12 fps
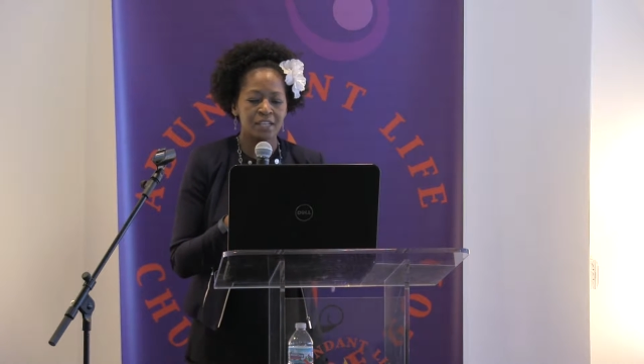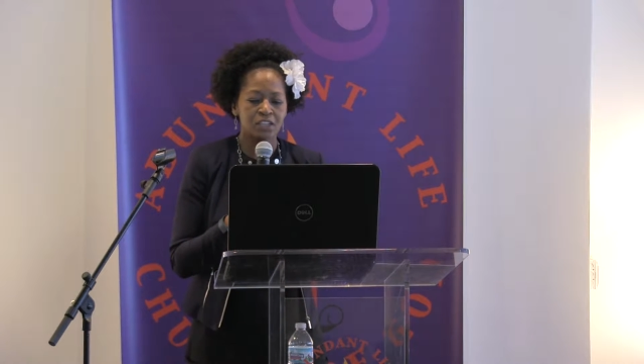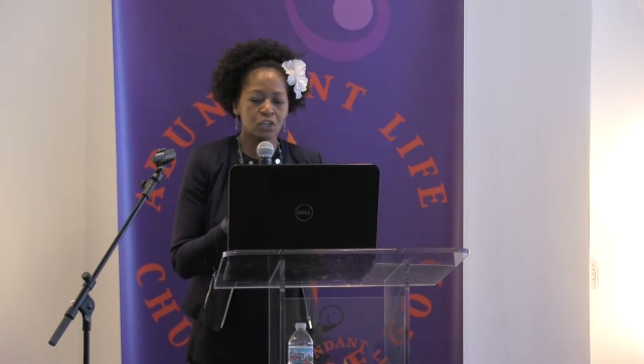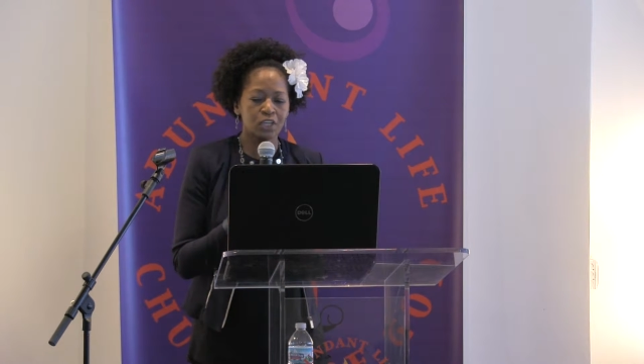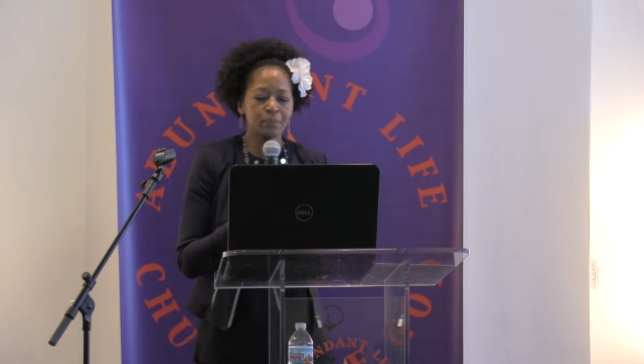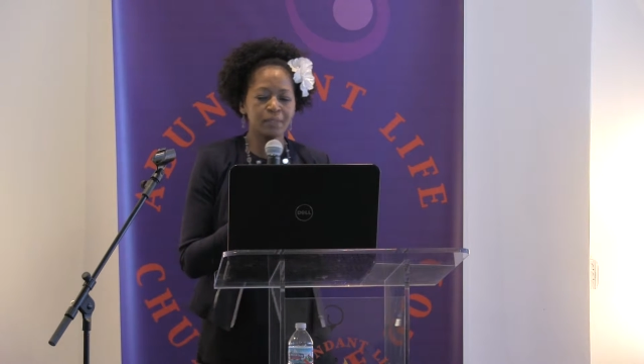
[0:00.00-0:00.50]

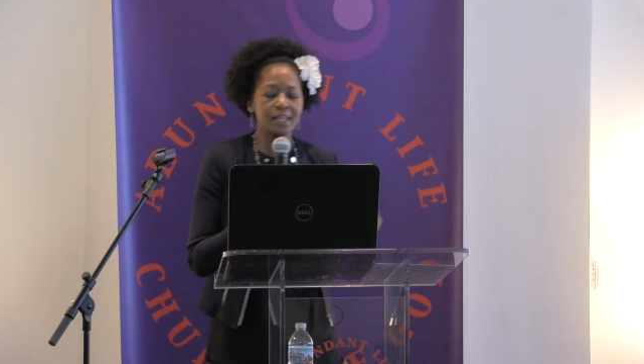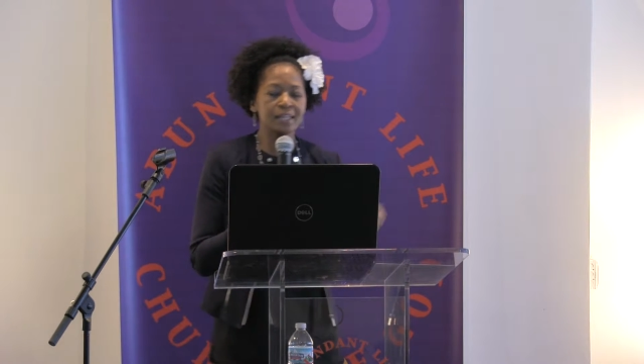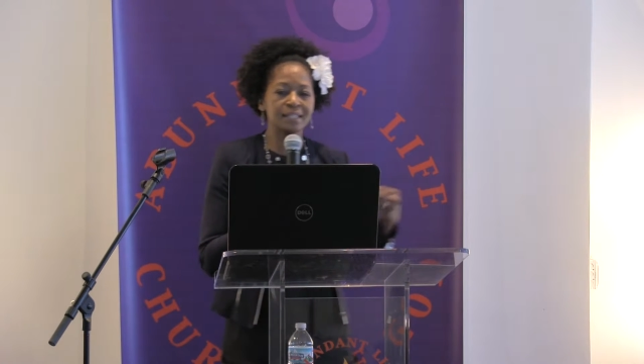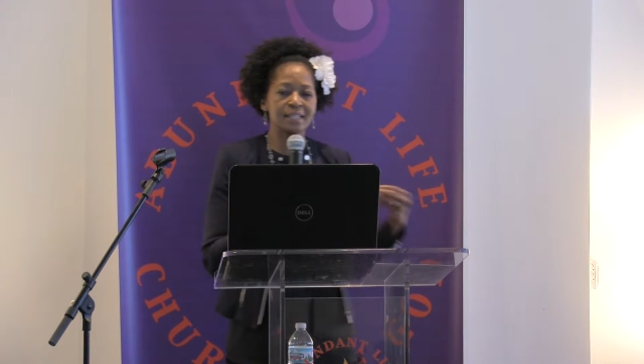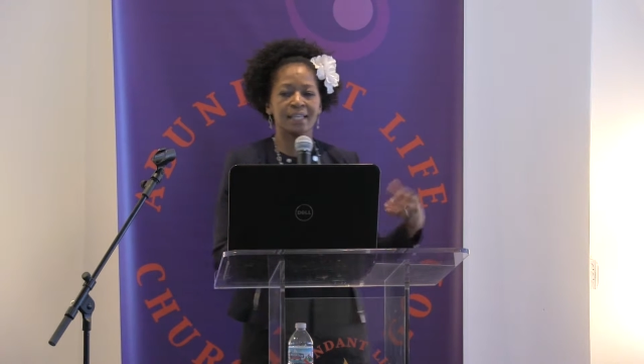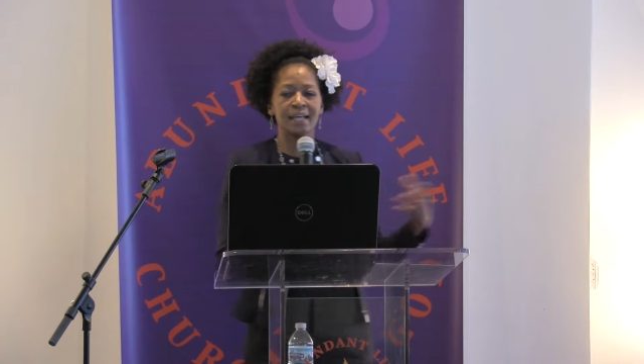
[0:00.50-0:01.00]
So he
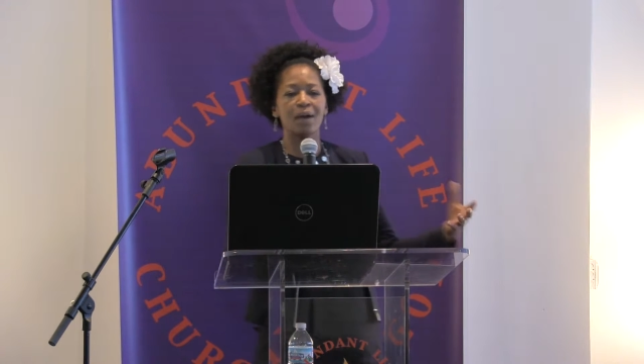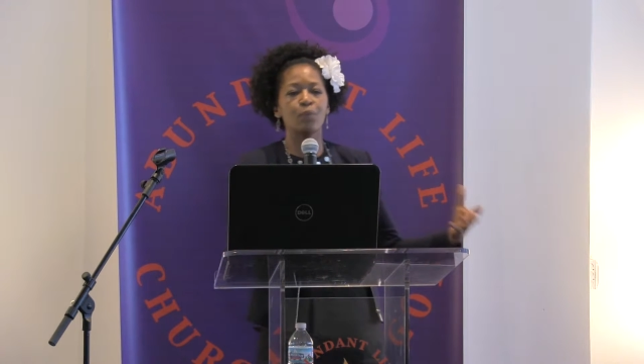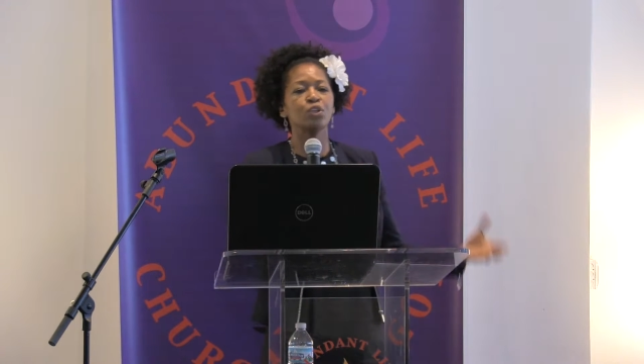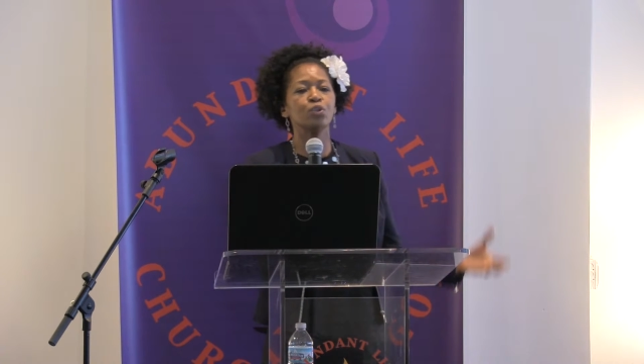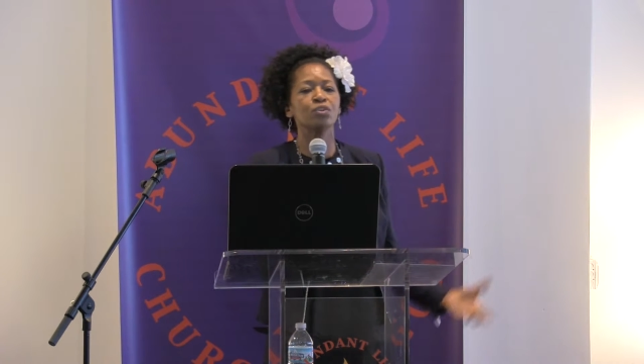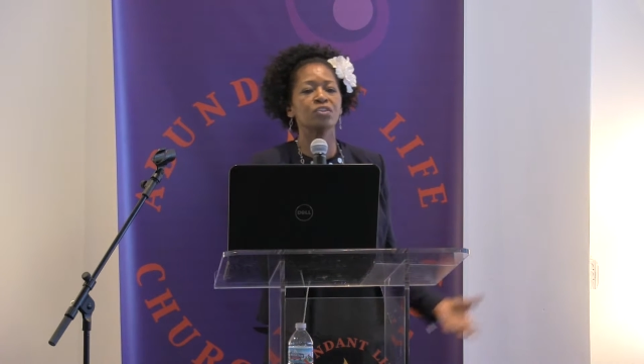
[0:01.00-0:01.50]
began to say,
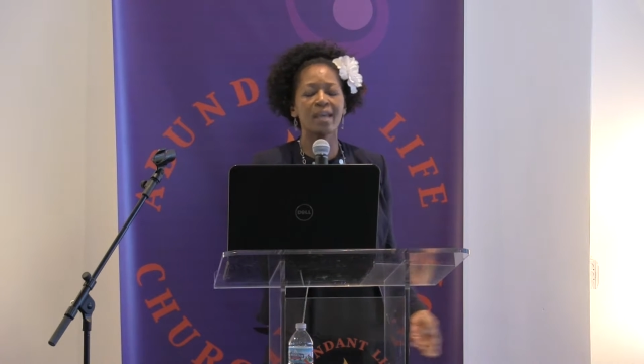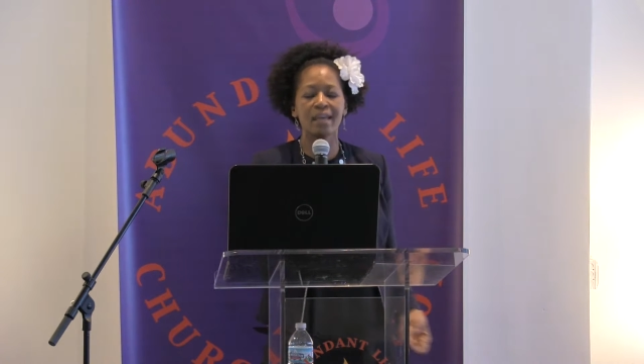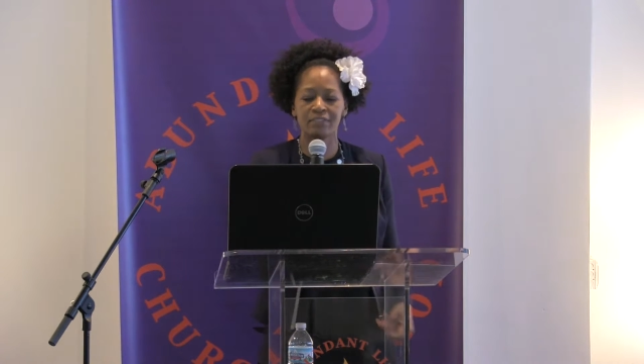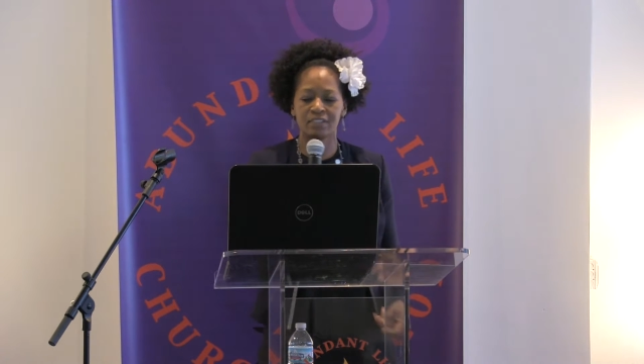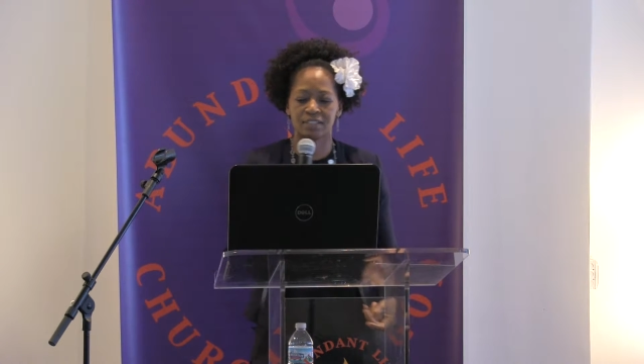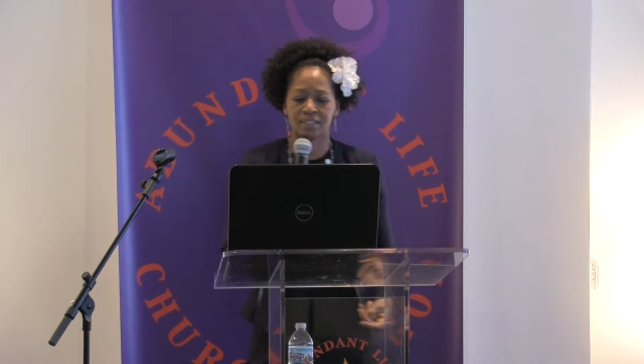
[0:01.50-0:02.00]
God, will you
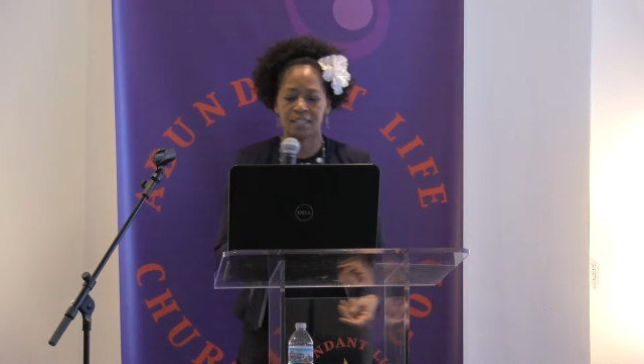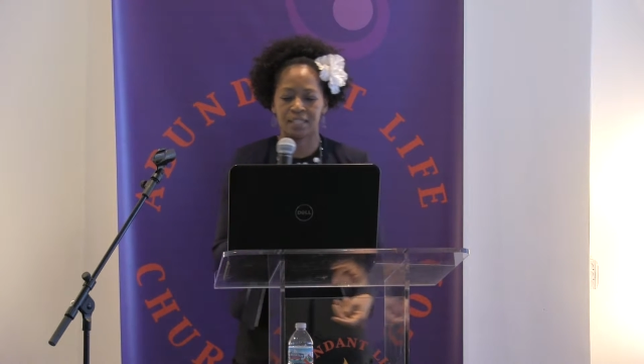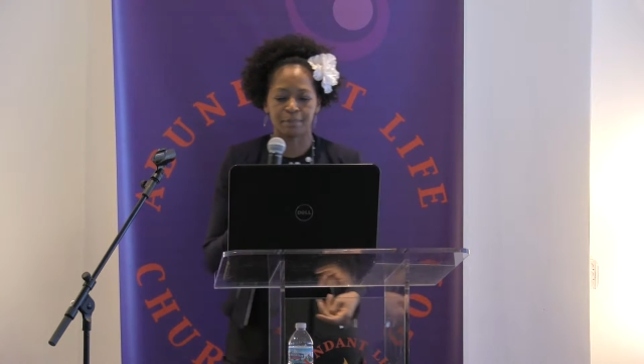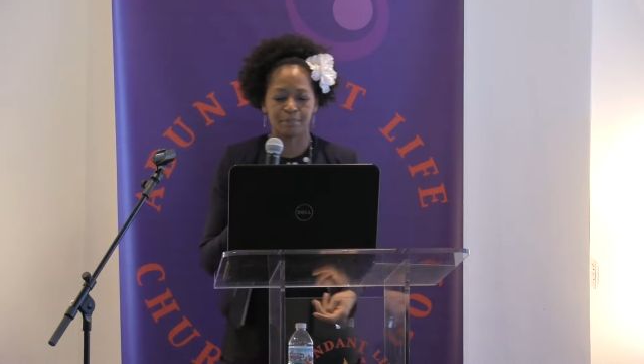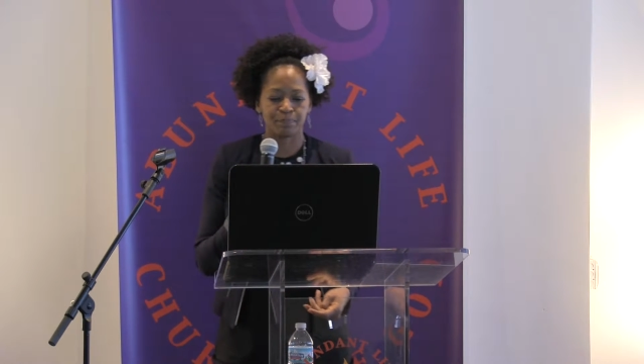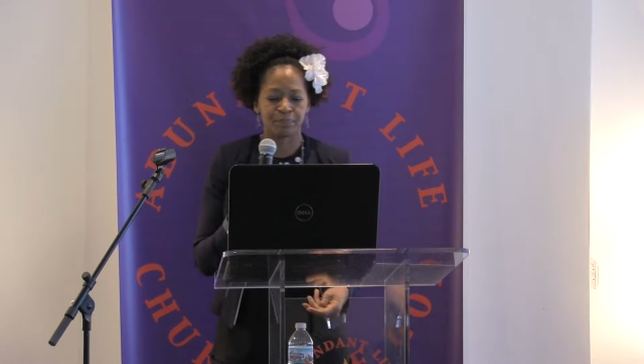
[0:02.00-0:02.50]
save the
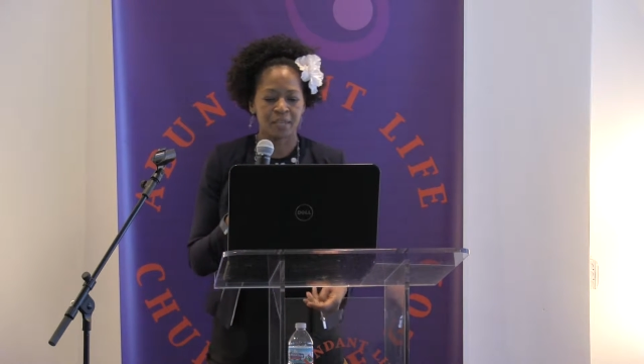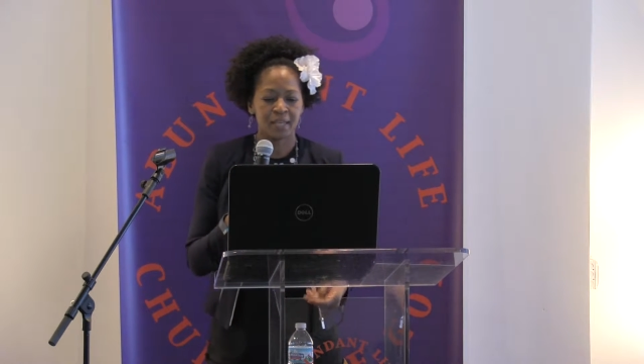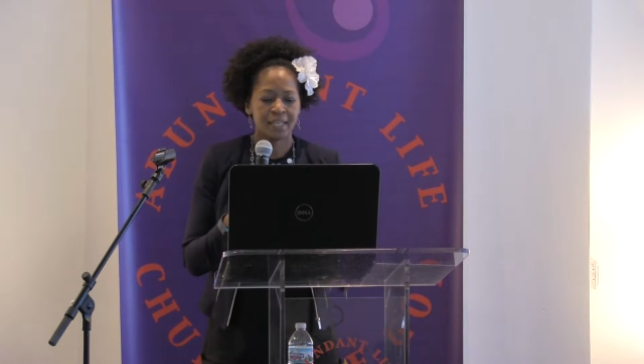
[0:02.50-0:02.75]
city?